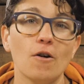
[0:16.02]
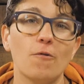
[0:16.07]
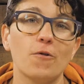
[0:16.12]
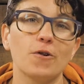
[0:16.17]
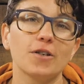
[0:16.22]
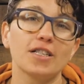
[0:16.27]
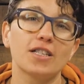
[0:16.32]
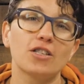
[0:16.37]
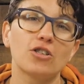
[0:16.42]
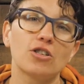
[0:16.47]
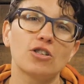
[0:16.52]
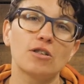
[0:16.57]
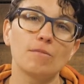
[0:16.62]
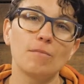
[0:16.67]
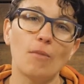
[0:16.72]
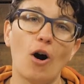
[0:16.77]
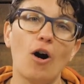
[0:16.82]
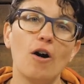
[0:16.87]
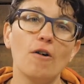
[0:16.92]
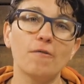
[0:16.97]
For a
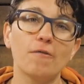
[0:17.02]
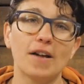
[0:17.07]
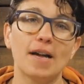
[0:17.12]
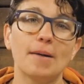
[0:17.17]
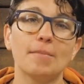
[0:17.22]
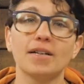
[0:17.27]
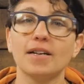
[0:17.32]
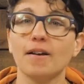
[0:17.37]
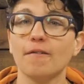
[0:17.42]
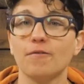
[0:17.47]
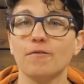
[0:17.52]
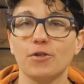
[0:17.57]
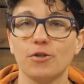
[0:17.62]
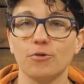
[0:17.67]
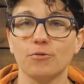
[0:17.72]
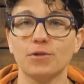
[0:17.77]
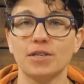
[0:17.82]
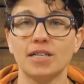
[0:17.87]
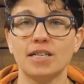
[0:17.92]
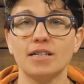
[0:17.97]
small family of
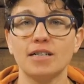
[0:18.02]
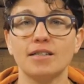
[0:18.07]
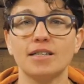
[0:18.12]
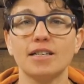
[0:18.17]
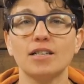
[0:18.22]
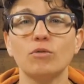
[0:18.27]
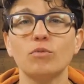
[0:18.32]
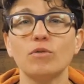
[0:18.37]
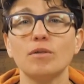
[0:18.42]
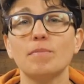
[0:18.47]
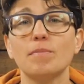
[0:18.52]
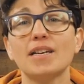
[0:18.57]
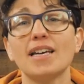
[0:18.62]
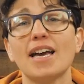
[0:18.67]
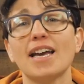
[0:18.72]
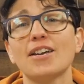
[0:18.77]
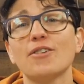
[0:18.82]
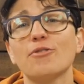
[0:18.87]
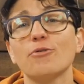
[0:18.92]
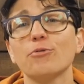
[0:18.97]
3, this would be
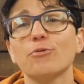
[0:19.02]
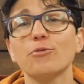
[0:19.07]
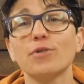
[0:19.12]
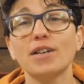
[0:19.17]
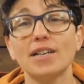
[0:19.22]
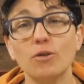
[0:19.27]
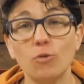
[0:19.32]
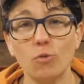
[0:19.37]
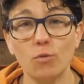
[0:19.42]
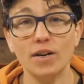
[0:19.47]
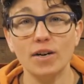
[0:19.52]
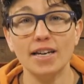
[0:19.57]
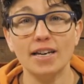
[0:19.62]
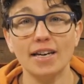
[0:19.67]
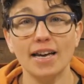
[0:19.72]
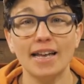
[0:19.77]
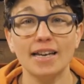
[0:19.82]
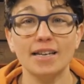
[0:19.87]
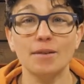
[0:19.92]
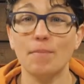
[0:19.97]
a great
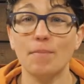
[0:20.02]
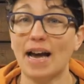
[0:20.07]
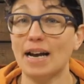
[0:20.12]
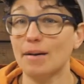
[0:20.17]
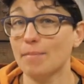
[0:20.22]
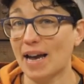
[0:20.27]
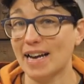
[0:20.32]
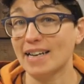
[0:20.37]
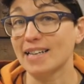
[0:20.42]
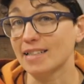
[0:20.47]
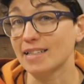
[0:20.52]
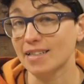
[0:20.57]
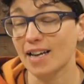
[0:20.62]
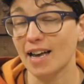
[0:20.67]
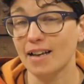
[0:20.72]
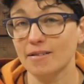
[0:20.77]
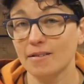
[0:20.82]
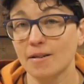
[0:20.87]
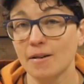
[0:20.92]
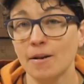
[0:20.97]
weekend backpacking
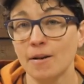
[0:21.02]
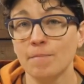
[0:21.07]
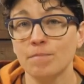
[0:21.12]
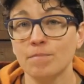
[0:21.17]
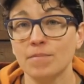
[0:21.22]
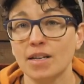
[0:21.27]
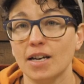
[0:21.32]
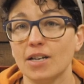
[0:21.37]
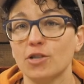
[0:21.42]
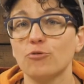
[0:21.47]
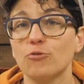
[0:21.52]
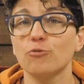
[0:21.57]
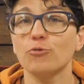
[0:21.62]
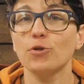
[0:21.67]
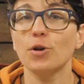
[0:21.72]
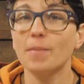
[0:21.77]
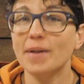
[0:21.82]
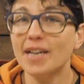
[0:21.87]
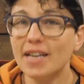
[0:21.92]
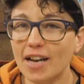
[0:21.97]
tent. It's
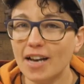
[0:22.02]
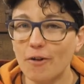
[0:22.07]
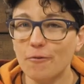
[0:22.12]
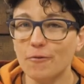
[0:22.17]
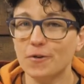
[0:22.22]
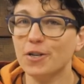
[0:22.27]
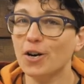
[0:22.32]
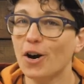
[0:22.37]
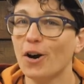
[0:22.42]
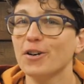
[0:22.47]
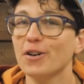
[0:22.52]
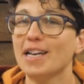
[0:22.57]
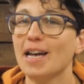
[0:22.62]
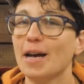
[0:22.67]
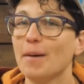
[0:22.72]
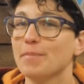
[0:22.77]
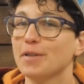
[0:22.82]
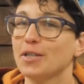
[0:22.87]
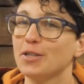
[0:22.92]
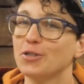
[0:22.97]
roomy enough for car
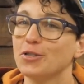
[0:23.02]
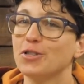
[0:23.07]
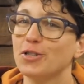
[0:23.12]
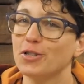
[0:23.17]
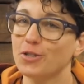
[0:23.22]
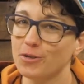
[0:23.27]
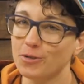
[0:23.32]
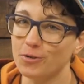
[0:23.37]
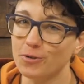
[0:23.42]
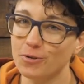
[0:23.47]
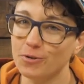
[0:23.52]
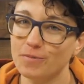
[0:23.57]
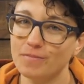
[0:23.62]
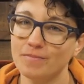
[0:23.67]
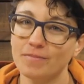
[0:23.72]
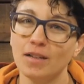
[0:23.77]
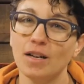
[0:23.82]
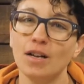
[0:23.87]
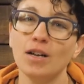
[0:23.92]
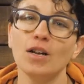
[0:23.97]
camping too.
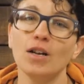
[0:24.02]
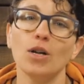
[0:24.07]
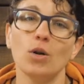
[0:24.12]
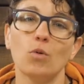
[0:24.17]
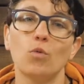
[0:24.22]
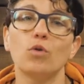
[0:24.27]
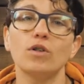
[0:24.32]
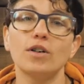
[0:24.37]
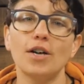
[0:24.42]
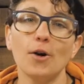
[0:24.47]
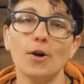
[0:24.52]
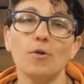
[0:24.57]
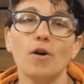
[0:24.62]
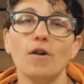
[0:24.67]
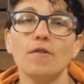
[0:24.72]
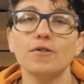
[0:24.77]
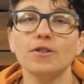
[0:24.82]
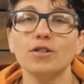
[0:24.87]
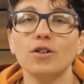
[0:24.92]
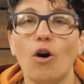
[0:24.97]
We'll
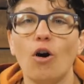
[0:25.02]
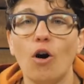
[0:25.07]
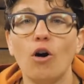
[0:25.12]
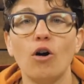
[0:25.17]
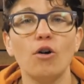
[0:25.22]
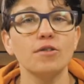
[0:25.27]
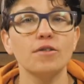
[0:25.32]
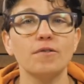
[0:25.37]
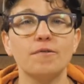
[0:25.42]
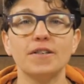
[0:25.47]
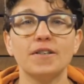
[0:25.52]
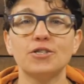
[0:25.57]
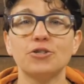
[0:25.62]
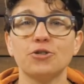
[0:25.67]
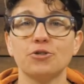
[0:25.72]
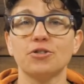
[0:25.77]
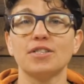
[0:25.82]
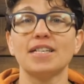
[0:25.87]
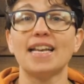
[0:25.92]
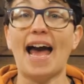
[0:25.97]
go over all the
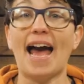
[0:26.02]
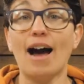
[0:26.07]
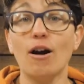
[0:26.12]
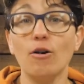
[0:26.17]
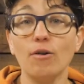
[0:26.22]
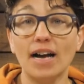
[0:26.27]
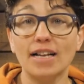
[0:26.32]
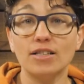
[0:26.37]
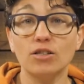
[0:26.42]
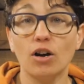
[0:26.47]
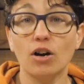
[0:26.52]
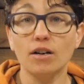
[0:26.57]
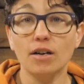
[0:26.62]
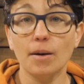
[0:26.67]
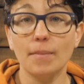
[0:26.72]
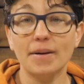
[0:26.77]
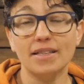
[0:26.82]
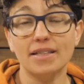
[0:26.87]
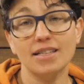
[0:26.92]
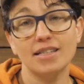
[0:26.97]
features now and talk
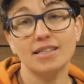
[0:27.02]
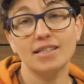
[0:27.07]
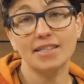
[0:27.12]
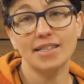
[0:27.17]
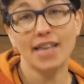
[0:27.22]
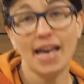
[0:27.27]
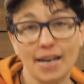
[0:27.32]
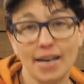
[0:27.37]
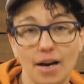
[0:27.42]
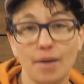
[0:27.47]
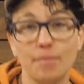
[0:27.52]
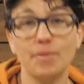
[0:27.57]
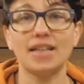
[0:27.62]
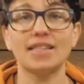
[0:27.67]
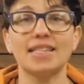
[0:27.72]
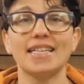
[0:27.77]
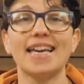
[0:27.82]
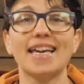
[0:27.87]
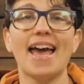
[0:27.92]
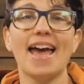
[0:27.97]
about the setup
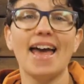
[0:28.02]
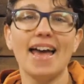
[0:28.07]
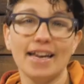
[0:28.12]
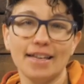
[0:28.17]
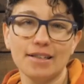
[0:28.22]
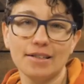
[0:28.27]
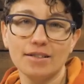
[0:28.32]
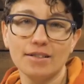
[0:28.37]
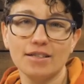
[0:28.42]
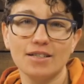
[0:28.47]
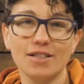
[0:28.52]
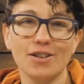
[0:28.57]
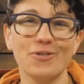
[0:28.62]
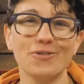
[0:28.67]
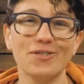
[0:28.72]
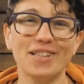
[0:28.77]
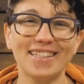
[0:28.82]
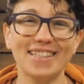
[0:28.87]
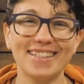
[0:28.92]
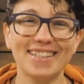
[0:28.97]
at the end,
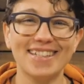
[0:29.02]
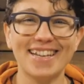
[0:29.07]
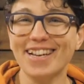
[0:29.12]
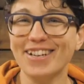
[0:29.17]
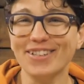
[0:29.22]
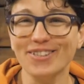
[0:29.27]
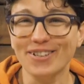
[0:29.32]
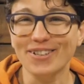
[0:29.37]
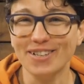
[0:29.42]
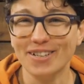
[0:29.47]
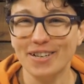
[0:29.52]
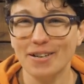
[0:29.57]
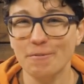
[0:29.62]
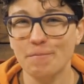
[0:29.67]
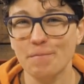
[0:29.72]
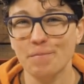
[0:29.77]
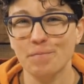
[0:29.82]
so let's take a look.